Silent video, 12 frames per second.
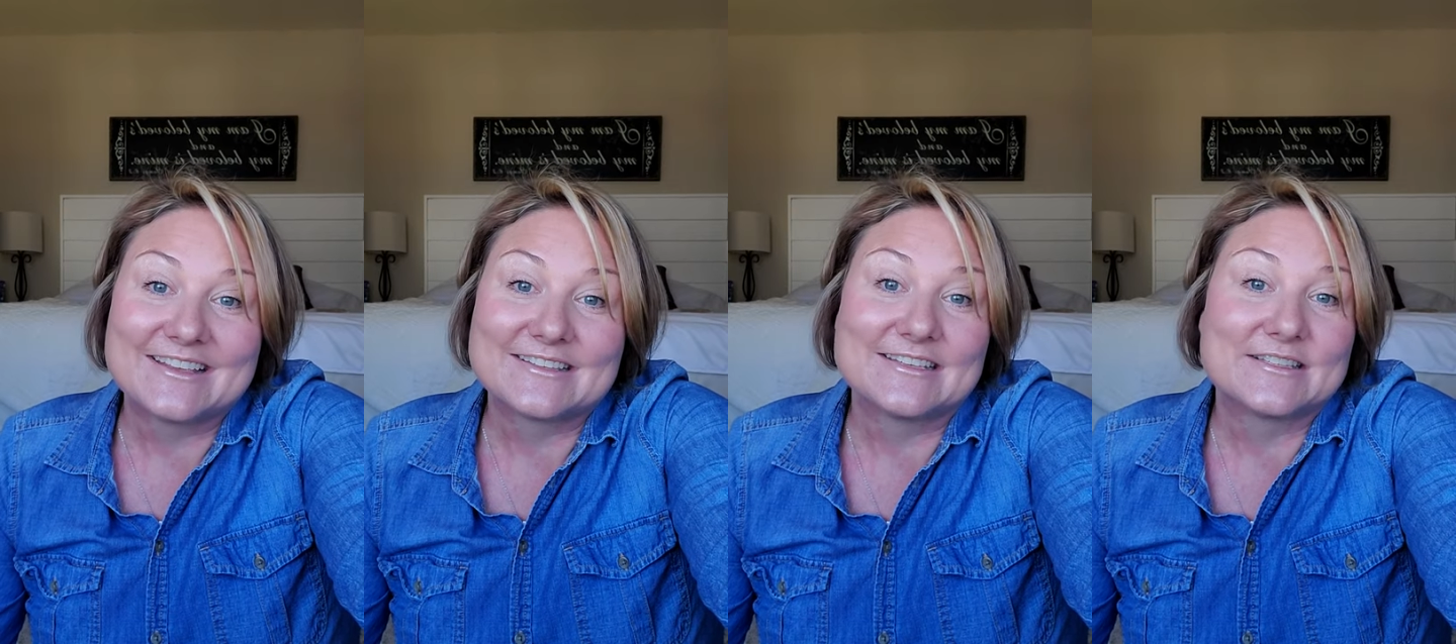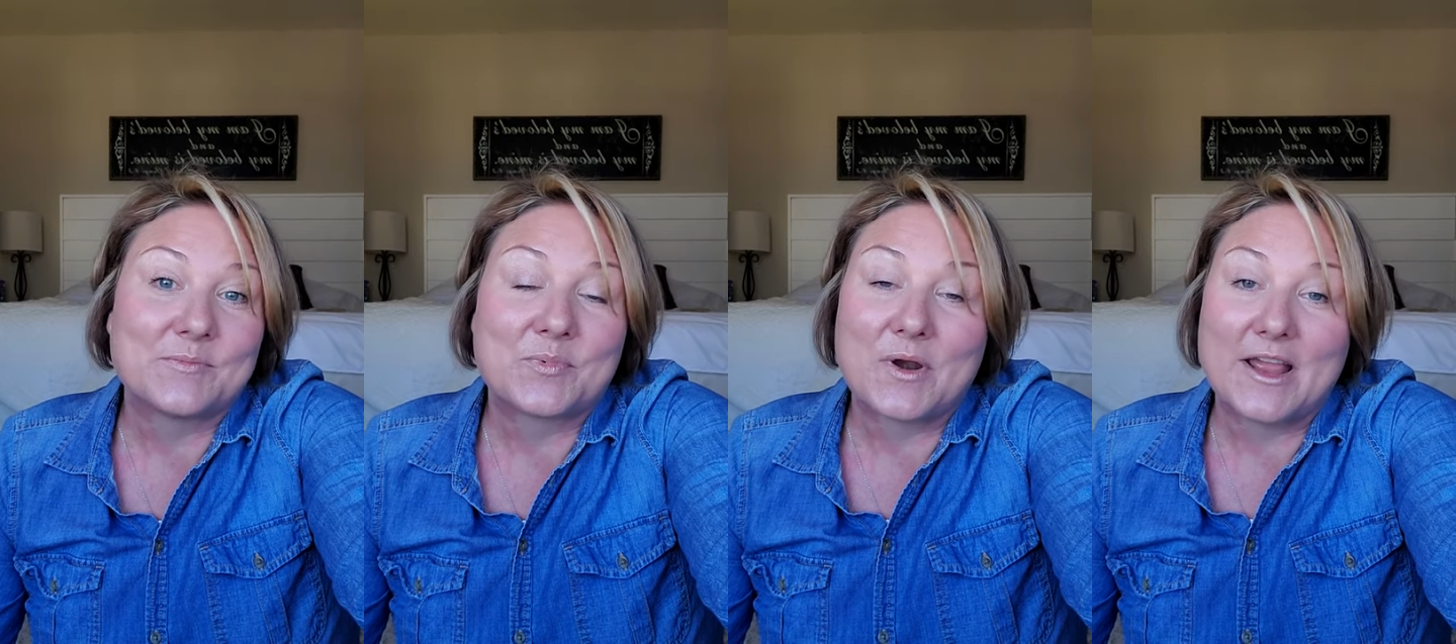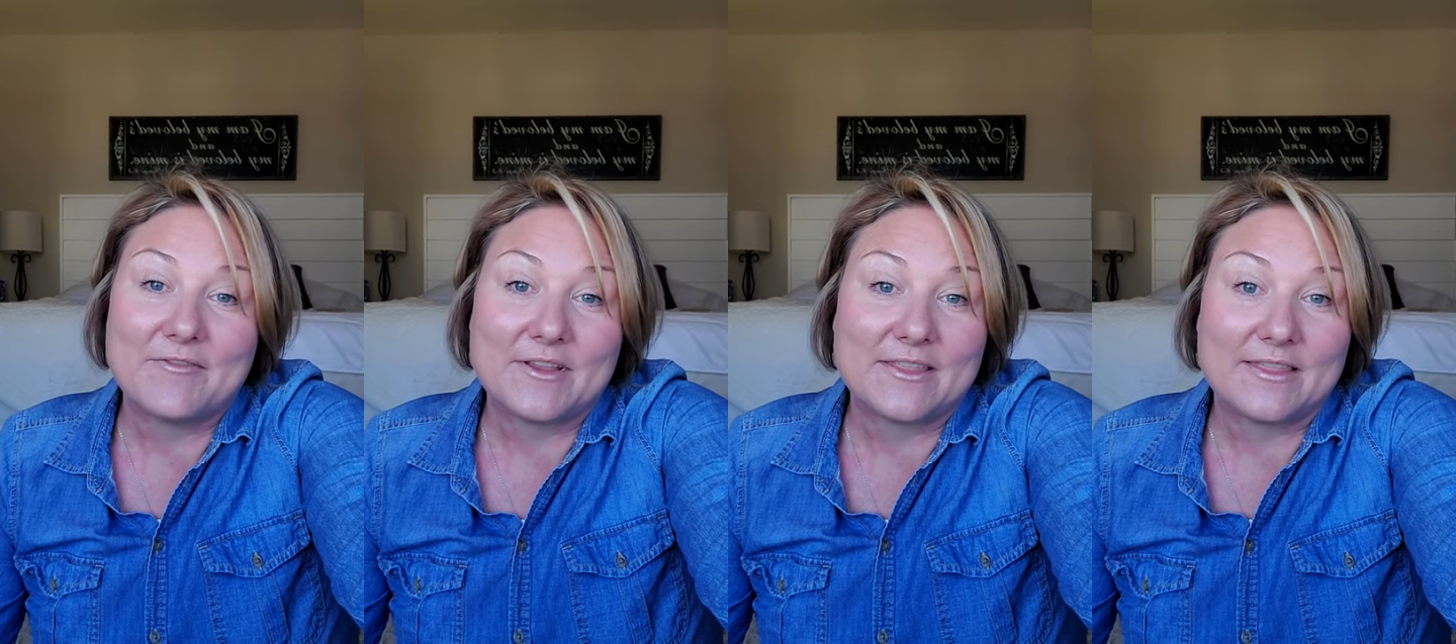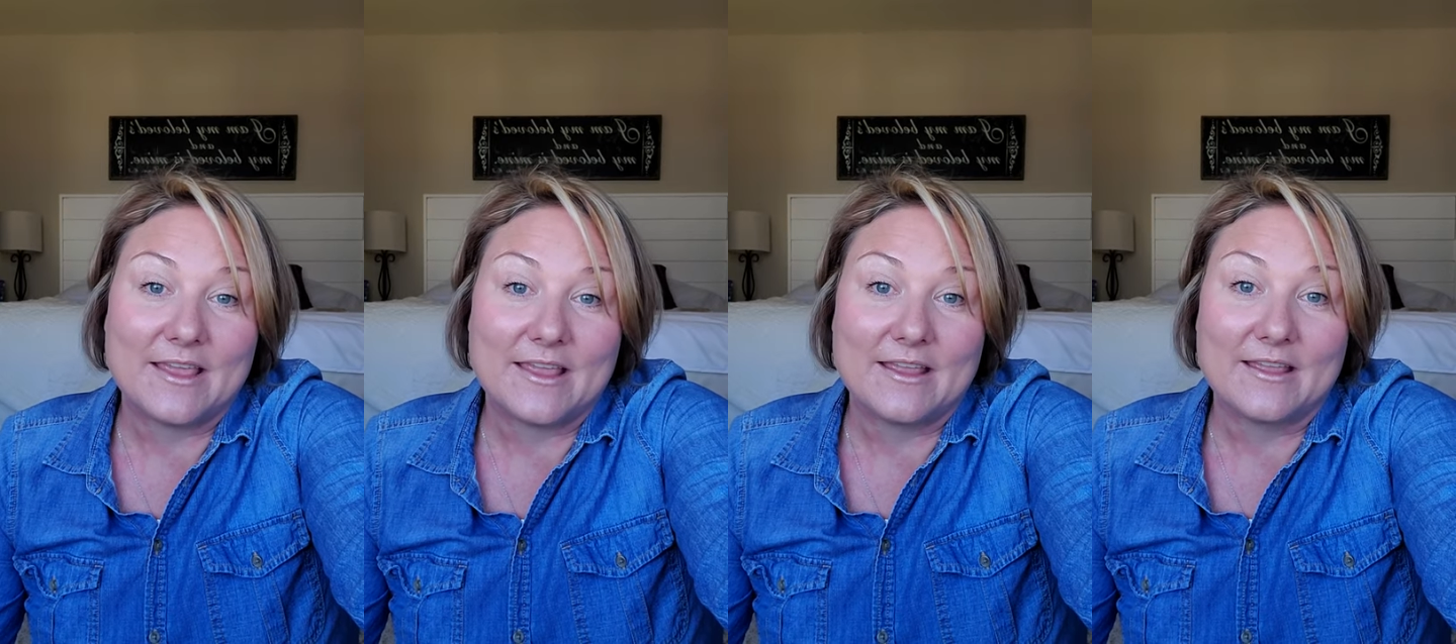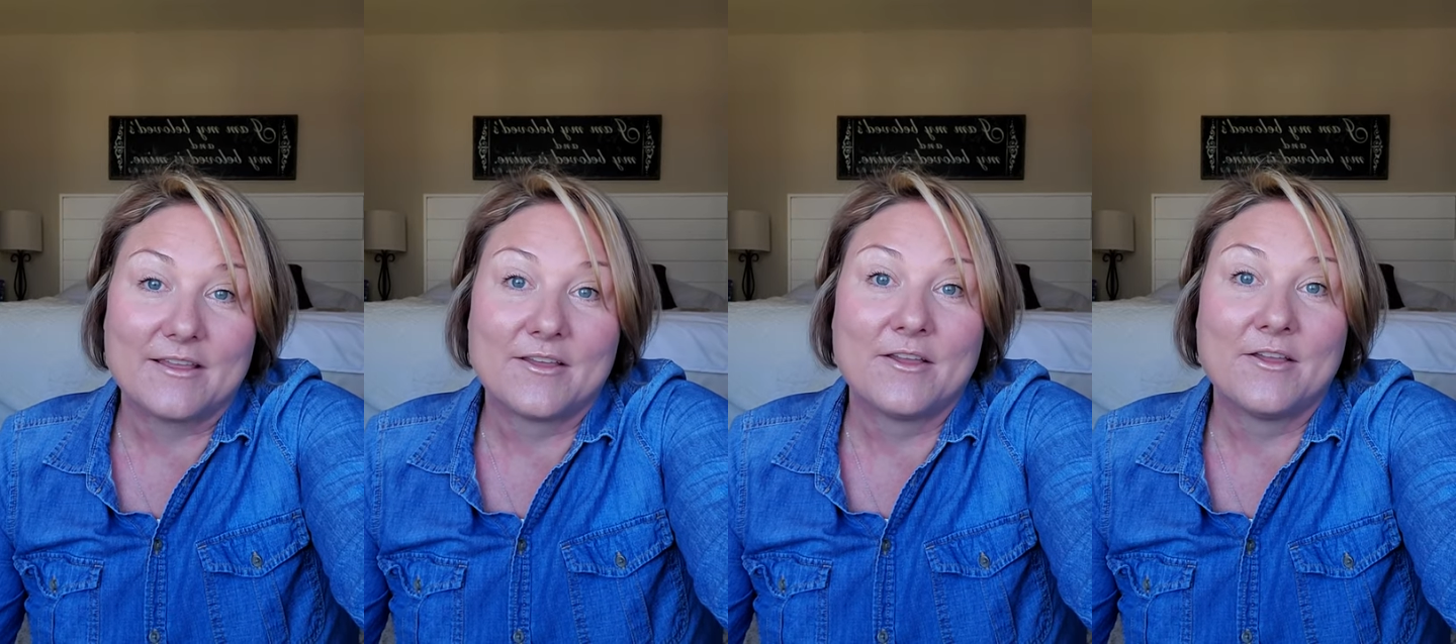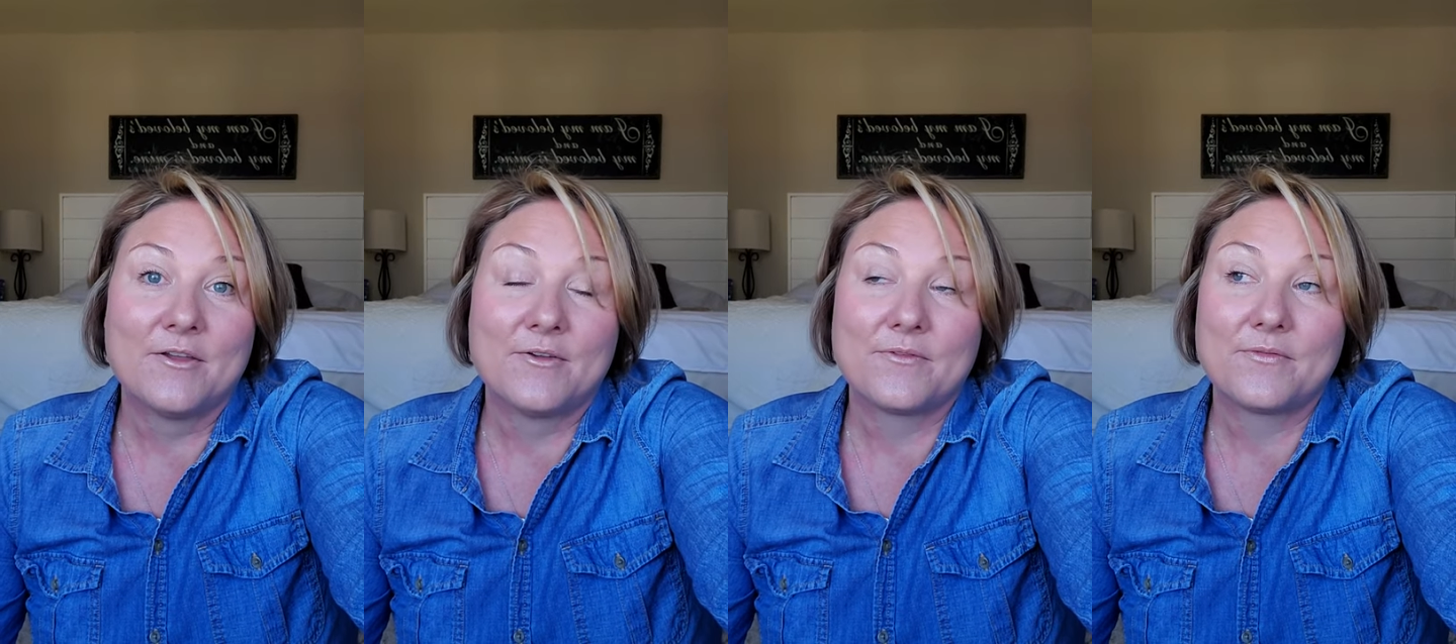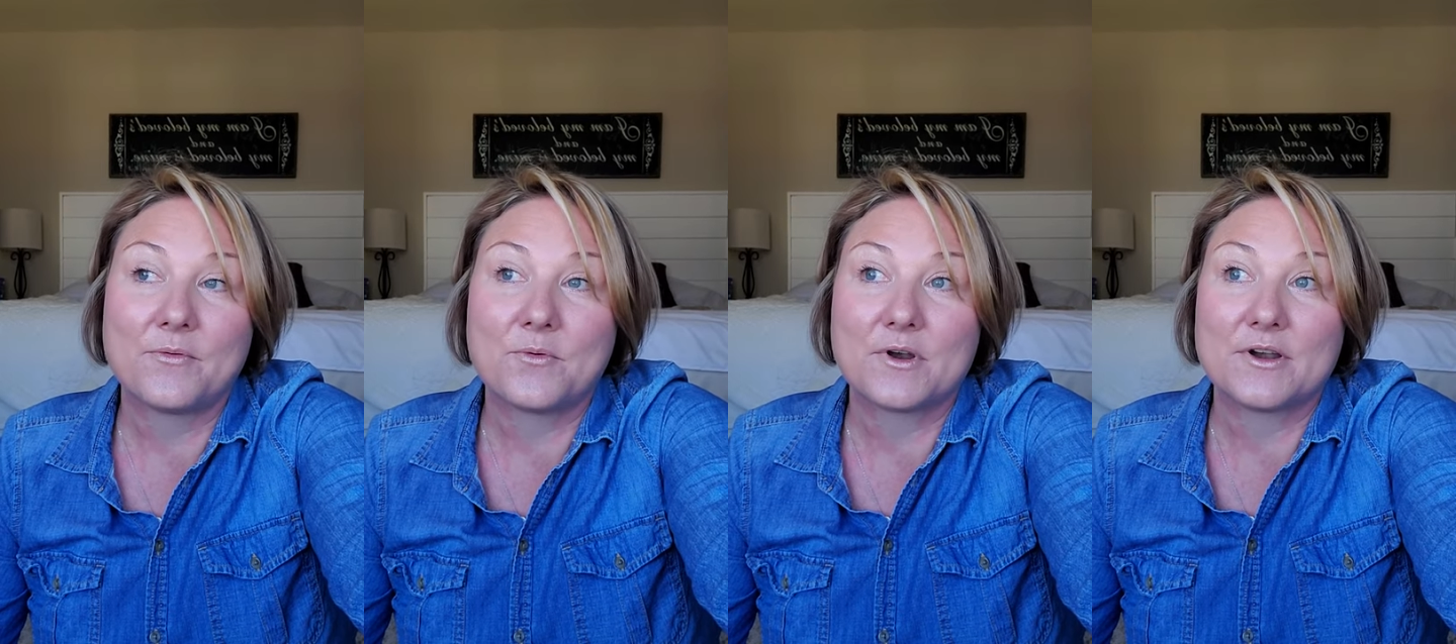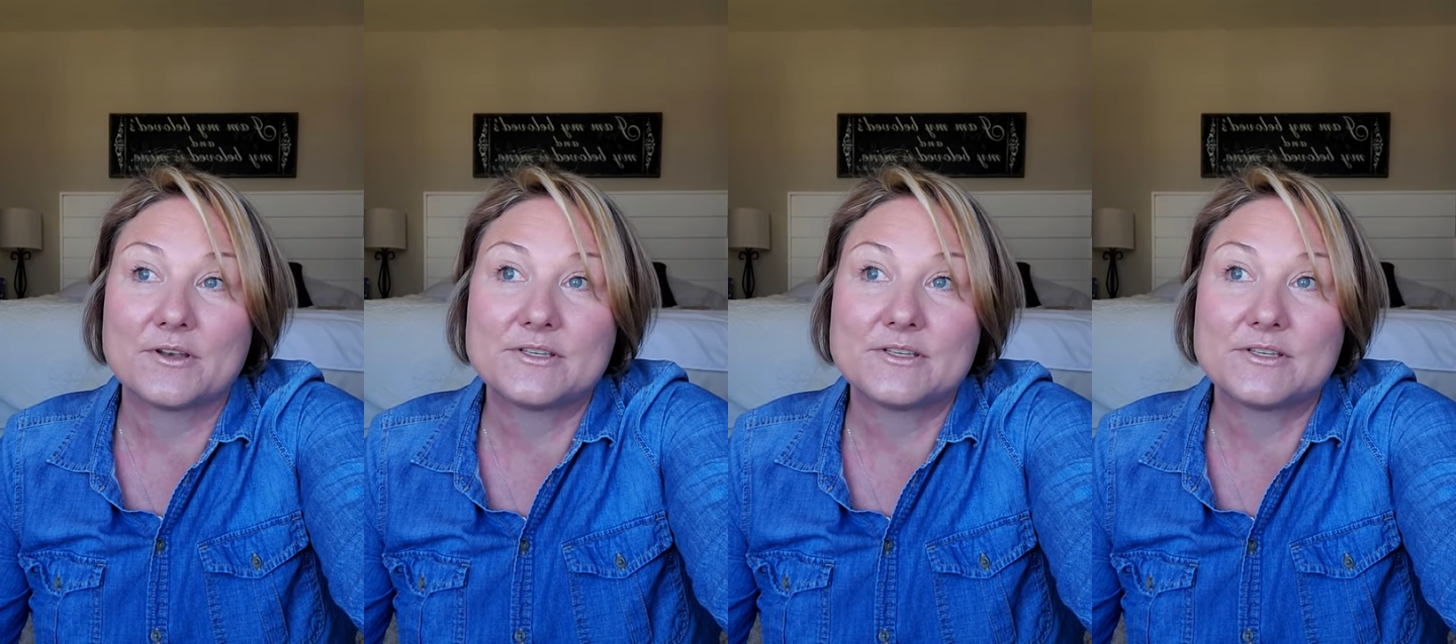This is a private thing for